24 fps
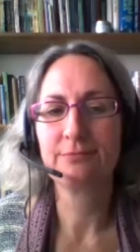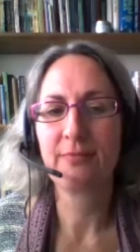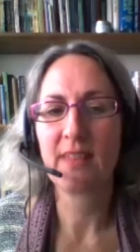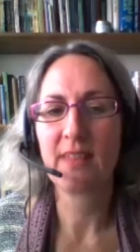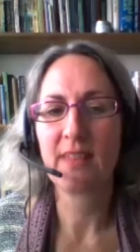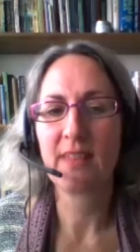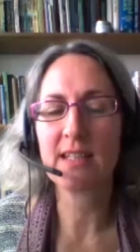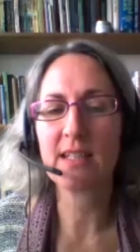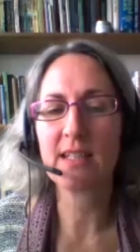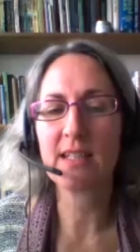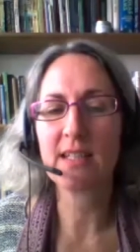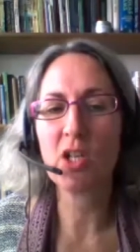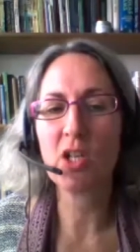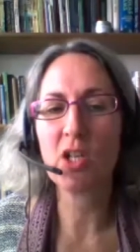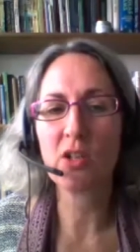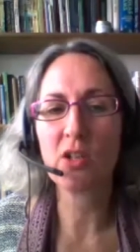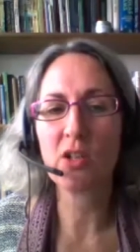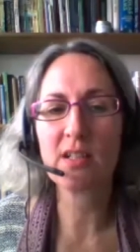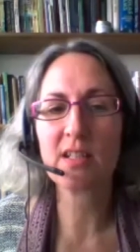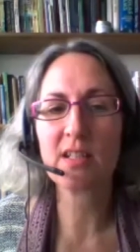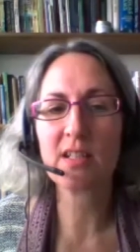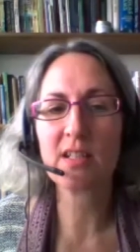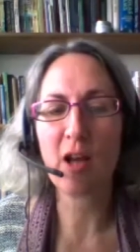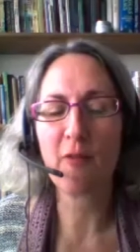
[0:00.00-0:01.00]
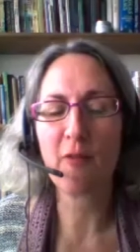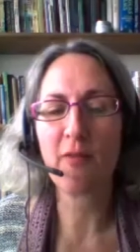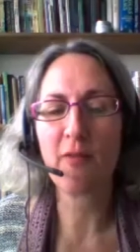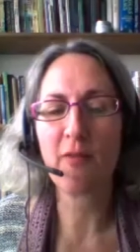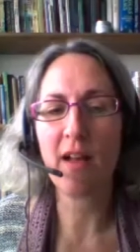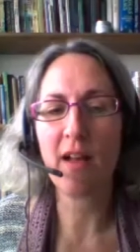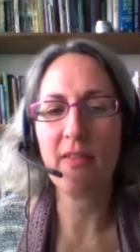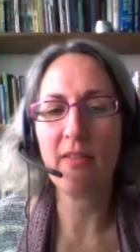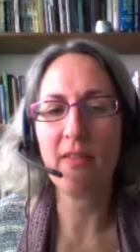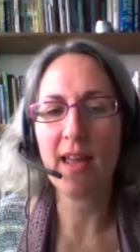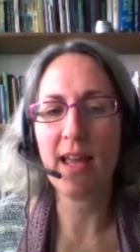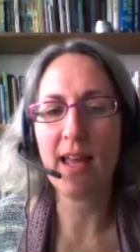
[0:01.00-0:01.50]
There's a lot of stuff
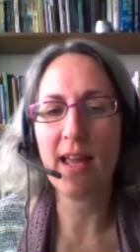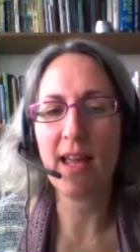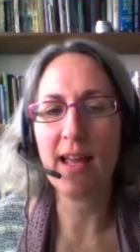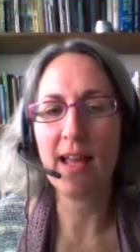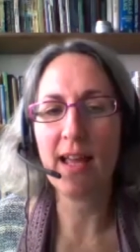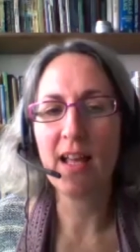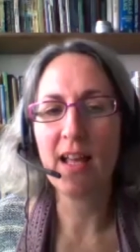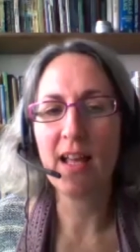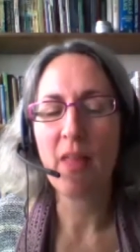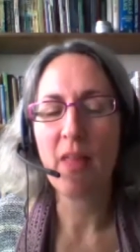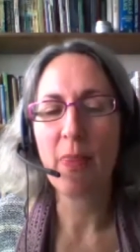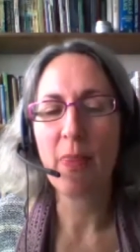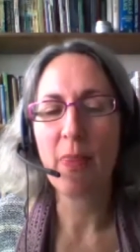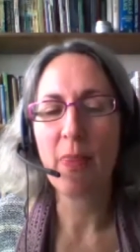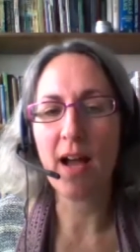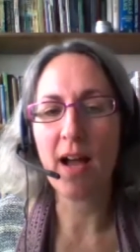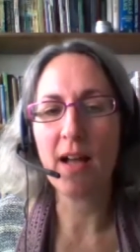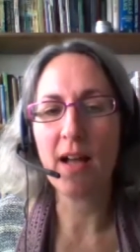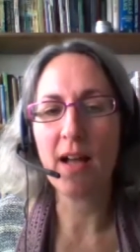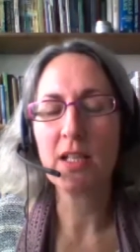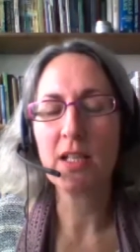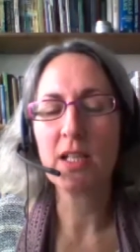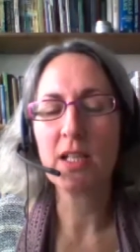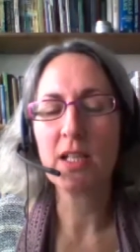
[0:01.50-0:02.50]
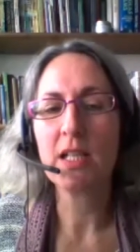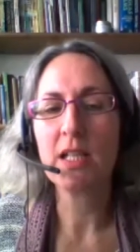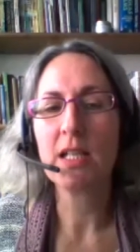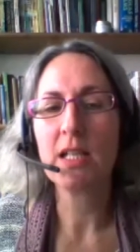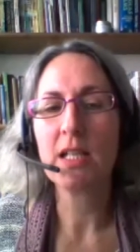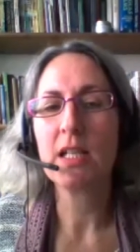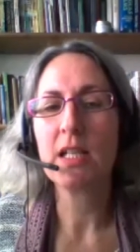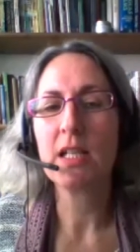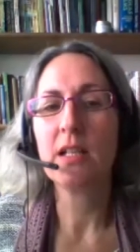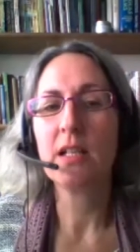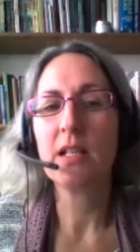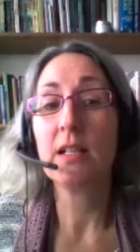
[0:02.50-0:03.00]
out there that
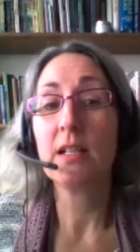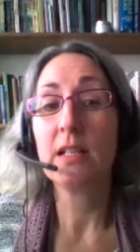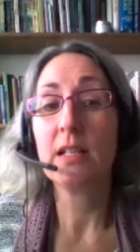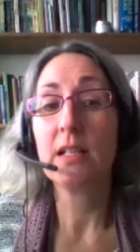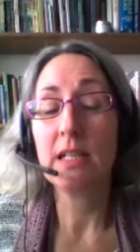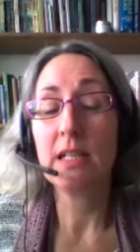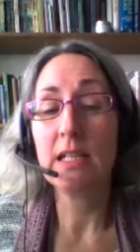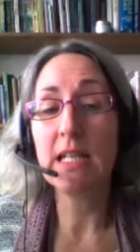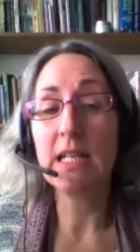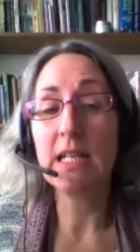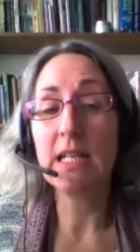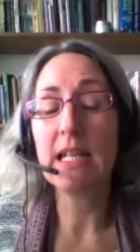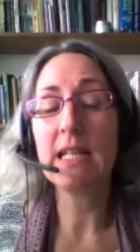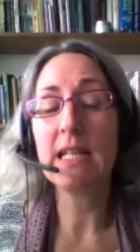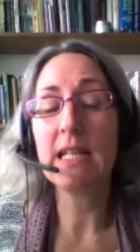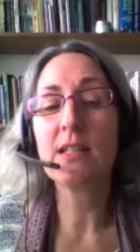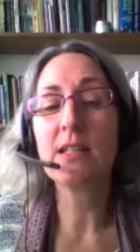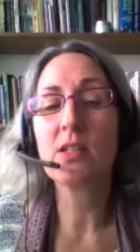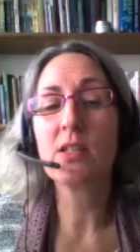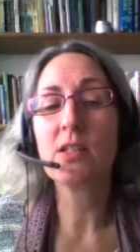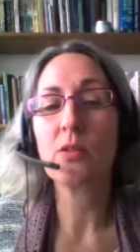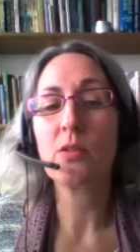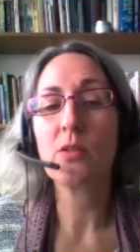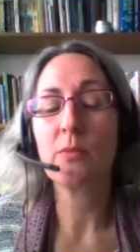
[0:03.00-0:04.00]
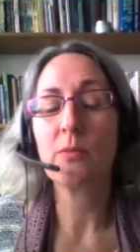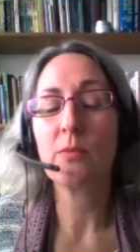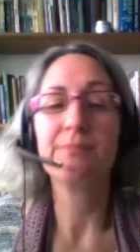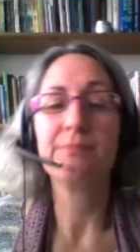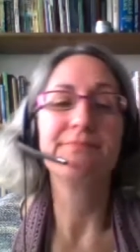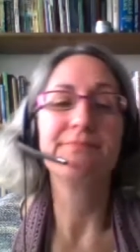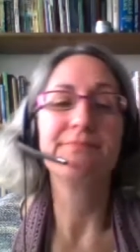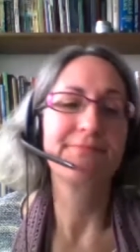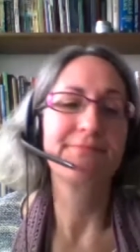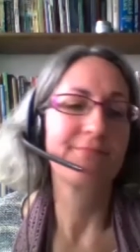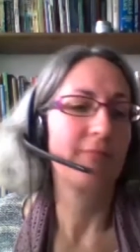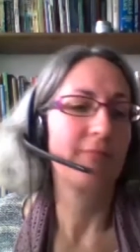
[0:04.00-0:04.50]
needs,
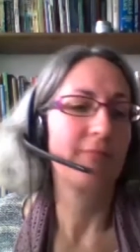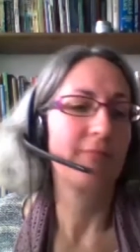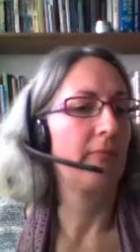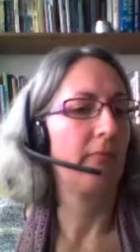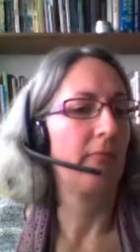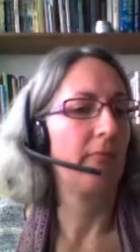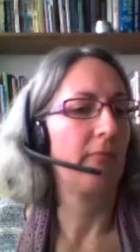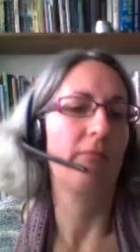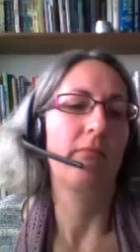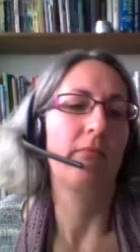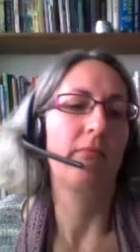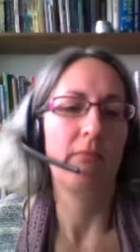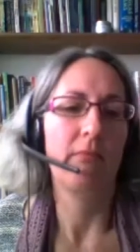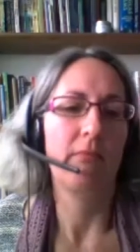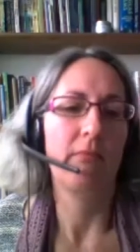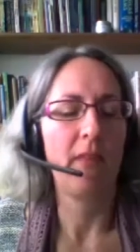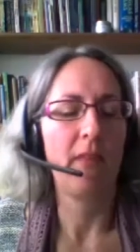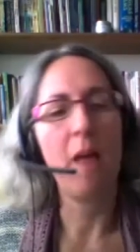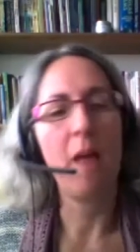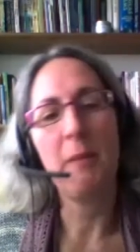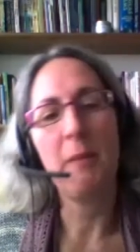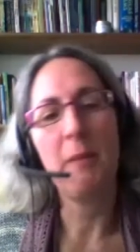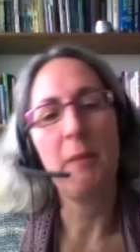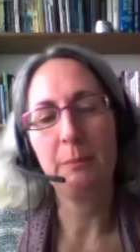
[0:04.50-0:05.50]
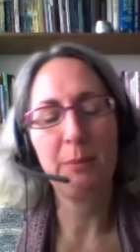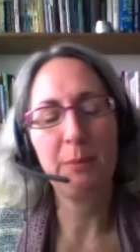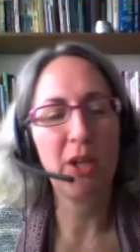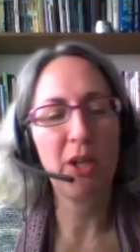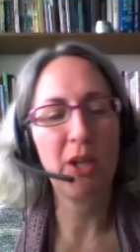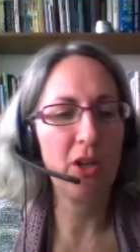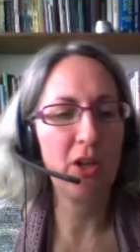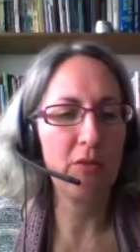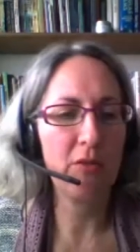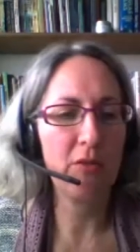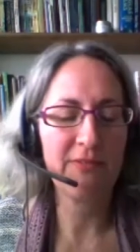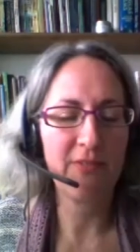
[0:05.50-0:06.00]
I mean,
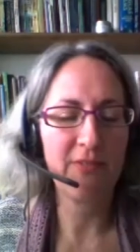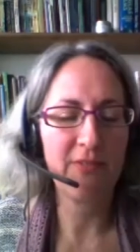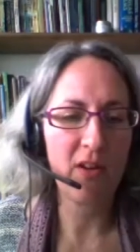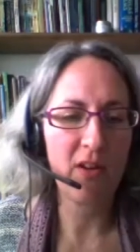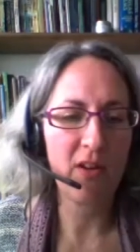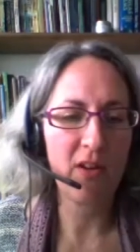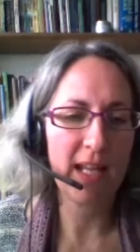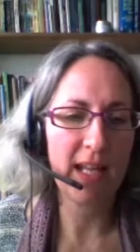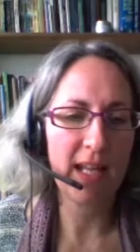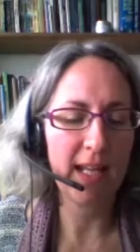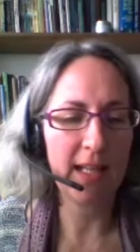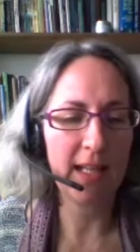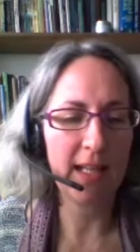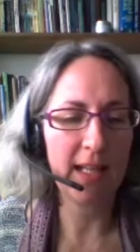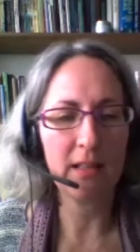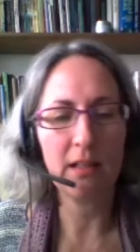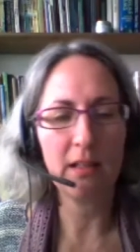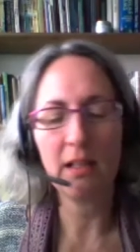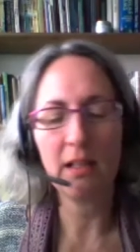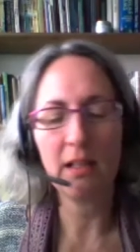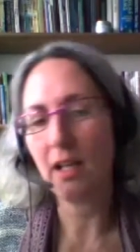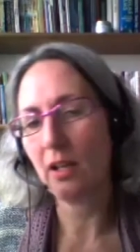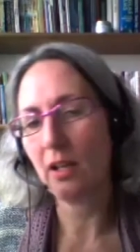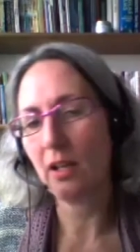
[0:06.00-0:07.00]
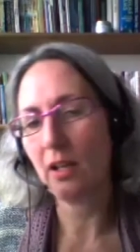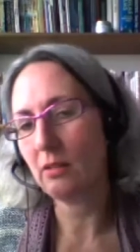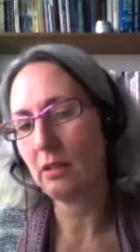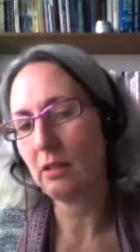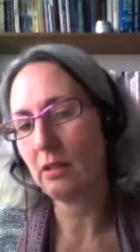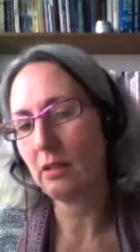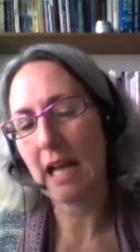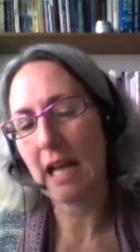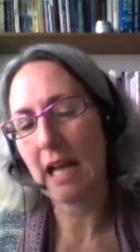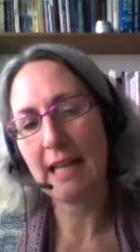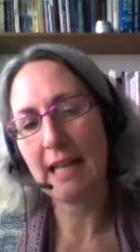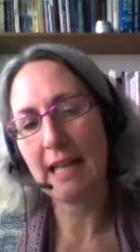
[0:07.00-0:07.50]
purifying, you know,
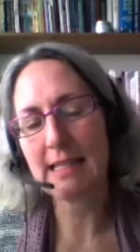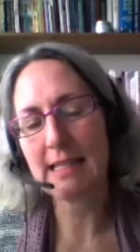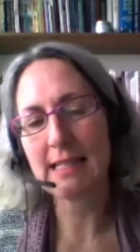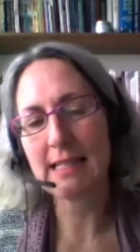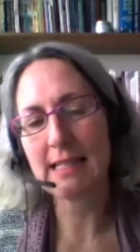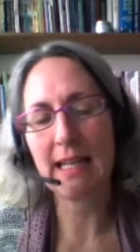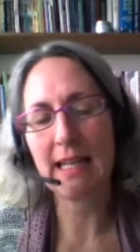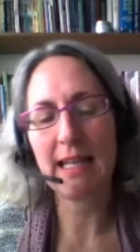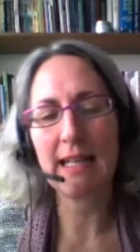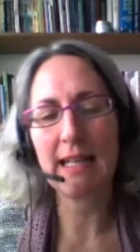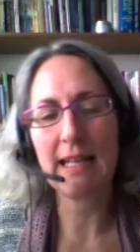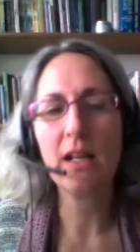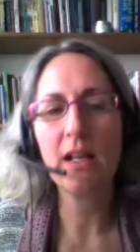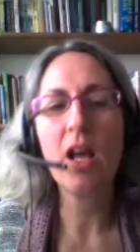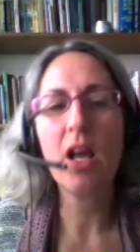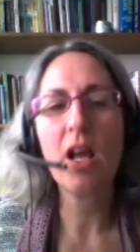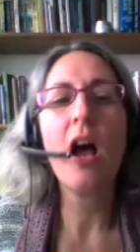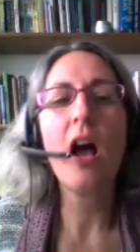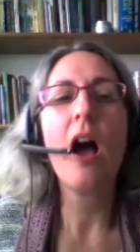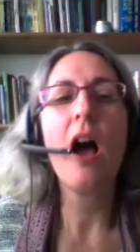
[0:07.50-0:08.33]
cleansing.